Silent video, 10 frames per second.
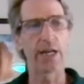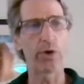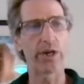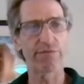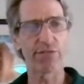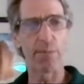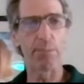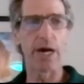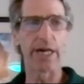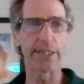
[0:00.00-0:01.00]
went from
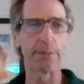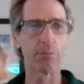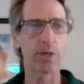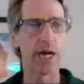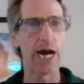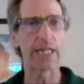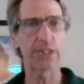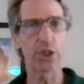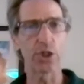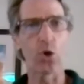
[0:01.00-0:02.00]
my
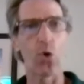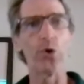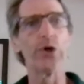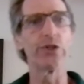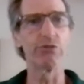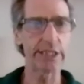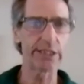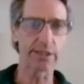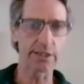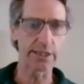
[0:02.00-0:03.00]
Honda Accord
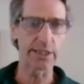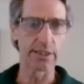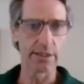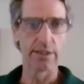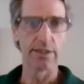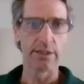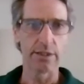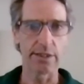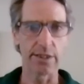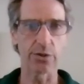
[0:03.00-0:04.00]
recently,
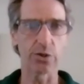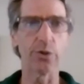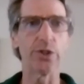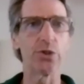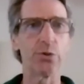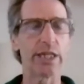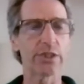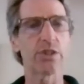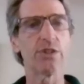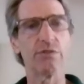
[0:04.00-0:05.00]
to a new
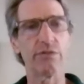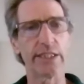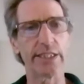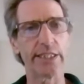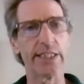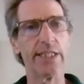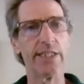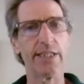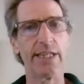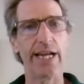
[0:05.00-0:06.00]
SUV,
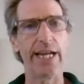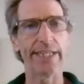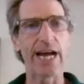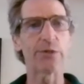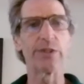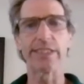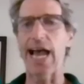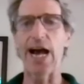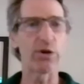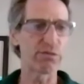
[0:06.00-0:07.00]
and I was
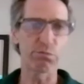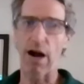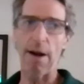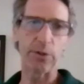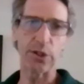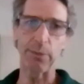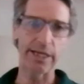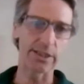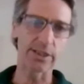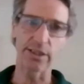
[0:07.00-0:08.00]
out of property
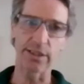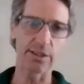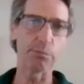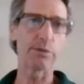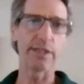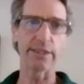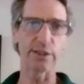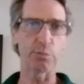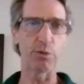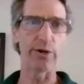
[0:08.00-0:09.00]
management at
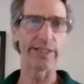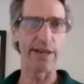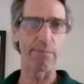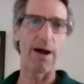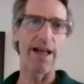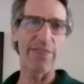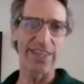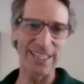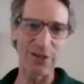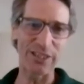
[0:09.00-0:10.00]
this point. I
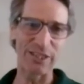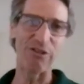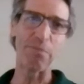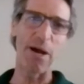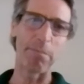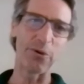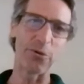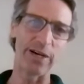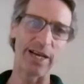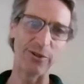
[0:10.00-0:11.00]
think you can remember
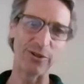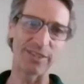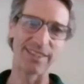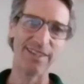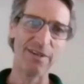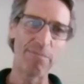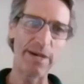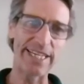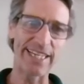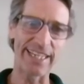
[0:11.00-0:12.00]
when I was
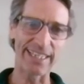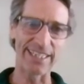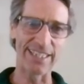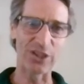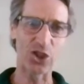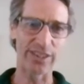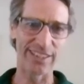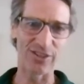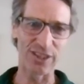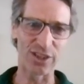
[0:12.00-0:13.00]
making a
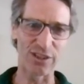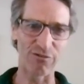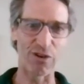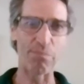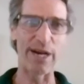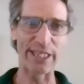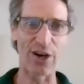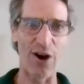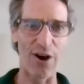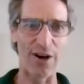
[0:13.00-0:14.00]
transition from my
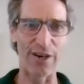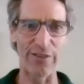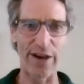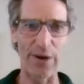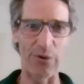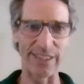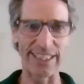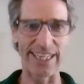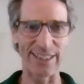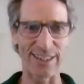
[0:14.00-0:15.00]
car that one
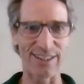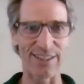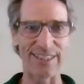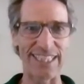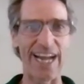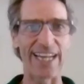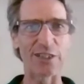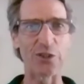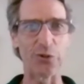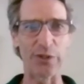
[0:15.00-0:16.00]
day at the 39
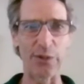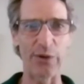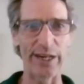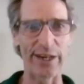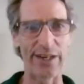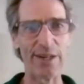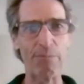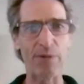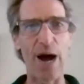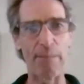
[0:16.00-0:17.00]
unit, where
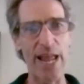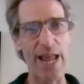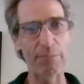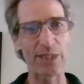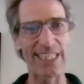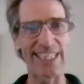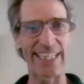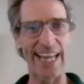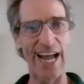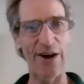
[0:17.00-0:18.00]
I'm
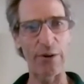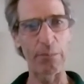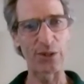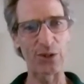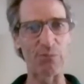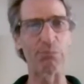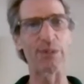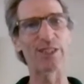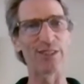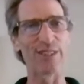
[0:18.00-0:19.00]
emptying out a bunch of
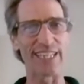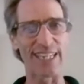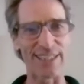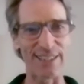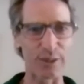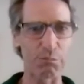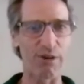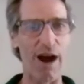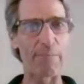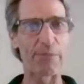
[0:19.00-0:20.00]
miscellaneous
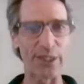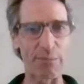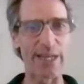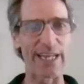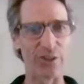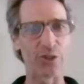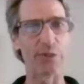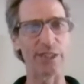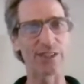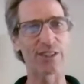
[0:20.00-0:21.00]
property
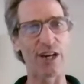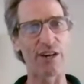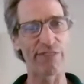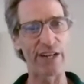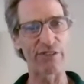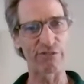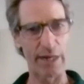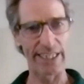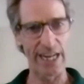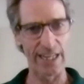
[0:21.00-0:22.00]
management stuff out of
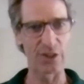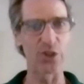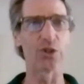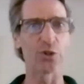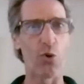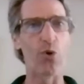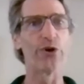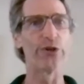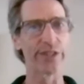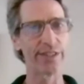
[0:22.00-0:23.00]
my Honda Accord,